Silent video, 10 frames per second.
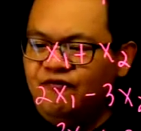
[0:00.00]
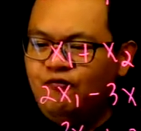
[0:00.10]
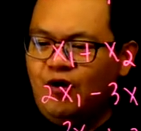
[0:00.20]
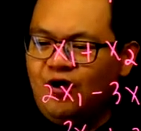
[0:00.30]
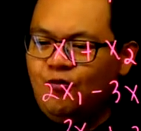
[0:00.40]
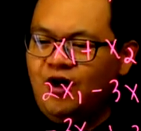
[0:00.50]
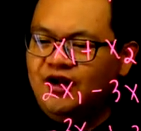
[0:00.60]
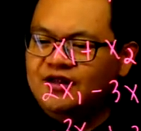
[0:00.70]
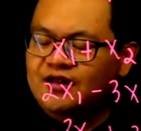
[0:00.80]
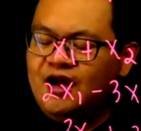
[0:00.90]

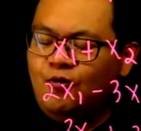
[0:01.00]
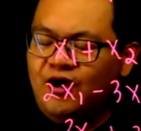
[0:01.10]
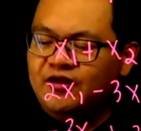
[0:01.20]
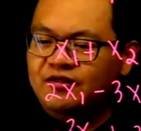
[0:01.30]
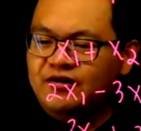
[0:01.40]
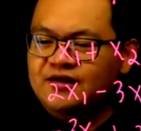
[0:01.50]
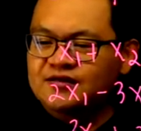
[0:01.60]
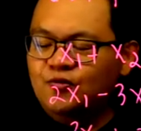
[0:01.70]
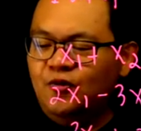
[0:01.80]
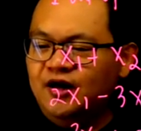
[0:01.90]
y3 is
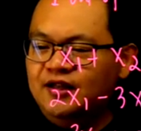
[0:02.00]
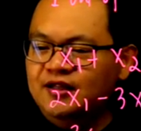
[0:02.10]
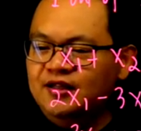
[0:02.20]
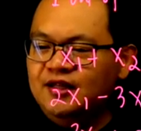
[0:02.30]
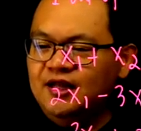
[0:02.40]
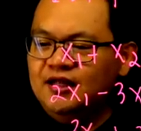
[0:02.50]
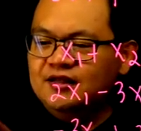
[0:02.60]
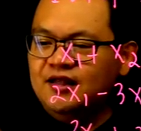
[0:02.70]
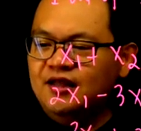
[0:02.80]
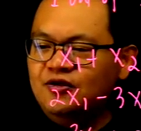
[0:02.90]
1,
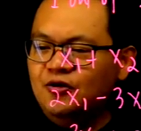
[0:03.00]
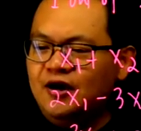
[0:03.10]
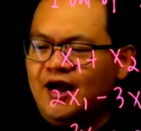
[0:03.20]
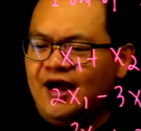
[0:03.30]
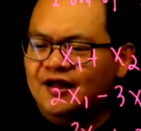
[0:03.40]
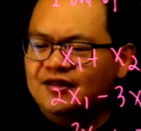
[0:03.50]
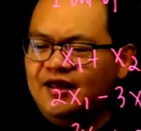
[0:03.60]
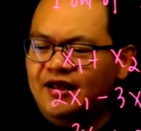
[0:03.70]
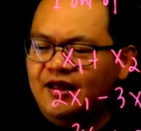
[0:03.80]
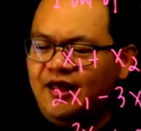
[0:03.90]
then you're
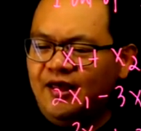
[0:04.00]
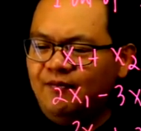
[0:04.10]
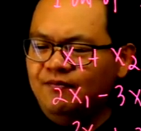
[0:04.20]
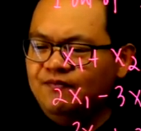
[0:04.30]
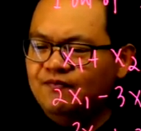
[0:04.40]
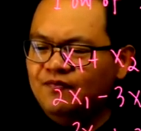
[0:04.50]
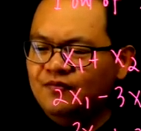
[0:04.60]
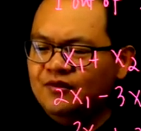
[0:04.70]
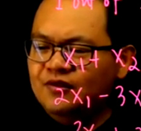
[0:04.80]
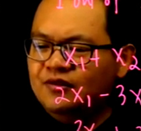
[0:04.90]
adding m
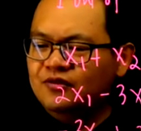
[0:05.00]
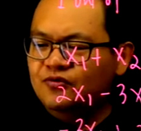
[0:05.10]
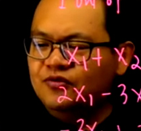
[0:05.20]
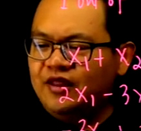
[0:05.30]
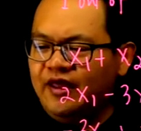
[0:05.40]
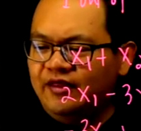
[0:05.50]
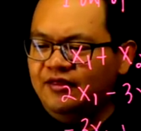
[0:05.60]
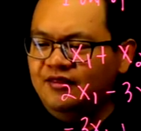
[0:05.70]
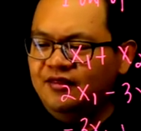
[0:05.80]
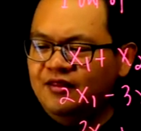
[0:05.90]
to
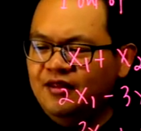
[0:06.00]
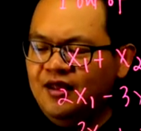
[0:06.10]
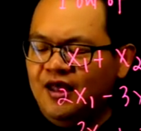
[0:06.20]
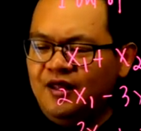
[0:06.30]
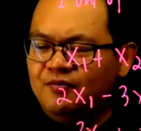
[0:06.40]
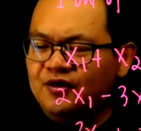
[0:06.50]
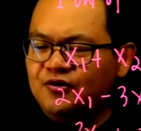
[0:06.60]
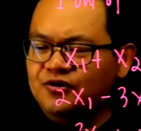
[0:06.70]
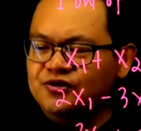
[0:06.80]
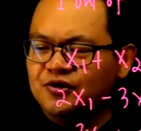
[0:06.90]
10, and
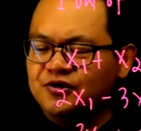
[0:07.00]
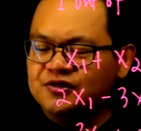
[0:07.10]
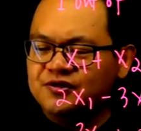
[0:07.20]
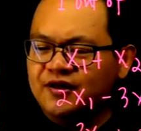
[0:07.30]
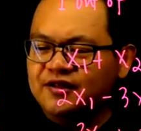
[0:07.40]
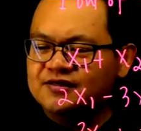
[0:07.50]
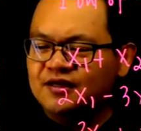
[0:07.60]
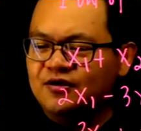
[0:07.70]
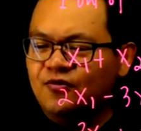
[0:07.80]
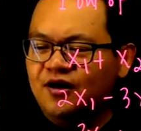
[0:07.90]
because your constraint is
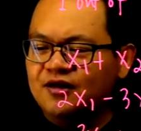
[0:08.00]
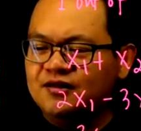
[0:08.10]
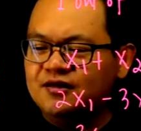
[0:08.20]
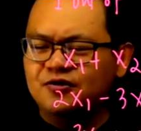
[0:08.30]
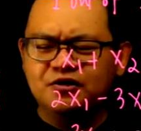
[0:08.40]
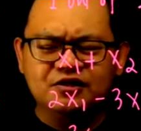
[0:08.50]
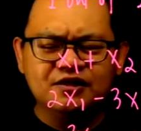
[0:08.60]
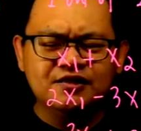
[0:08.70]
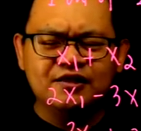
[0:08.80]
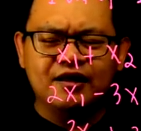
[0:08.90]
an equality, you're
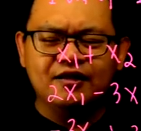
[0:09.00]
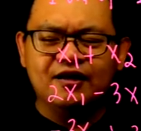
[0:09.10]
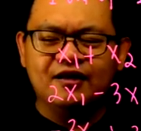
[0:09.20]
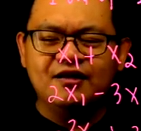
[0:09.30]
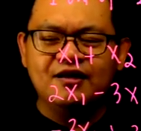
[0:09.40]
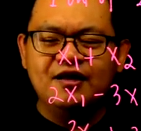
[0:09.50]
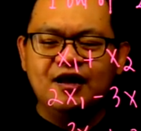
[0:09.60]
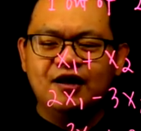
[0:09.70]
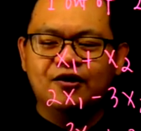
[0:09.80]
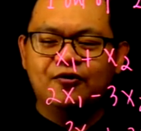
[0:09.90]
just technically
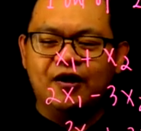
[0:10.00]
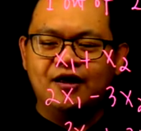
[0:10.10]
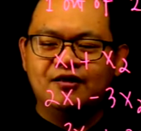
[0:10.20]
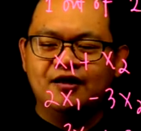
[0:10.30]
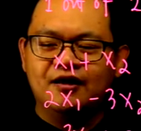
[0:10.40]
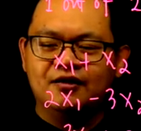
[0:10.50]
creating